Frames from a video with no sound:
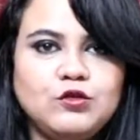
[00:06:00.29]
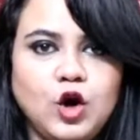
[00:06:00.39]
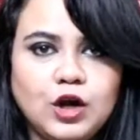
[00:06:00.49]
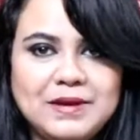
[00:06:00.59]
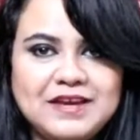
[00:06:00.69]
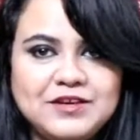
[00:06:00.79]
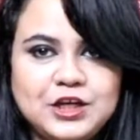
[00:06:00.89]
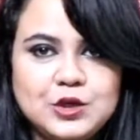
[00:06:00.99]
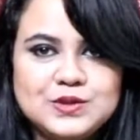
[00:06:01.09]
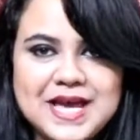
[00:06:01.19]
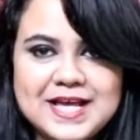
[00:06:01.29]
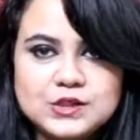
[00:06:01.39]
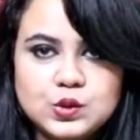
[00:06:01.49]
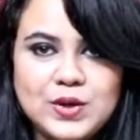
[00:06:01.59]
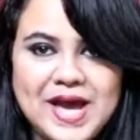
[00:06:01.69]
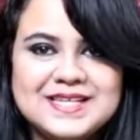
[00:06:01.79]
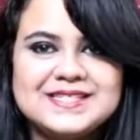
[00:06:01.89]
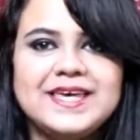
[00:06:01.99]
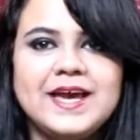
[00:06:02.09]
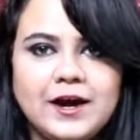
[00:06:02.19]
all my videos as soon as
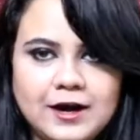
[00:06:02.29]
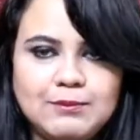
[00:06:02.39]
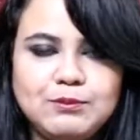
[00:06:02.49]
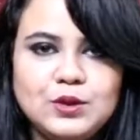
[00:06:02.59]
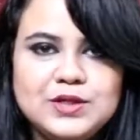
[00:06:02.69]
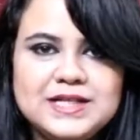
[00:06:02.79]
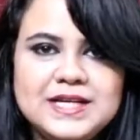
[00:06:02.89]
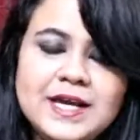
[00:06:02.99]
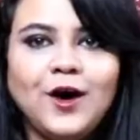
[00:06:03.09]
they are uploaded.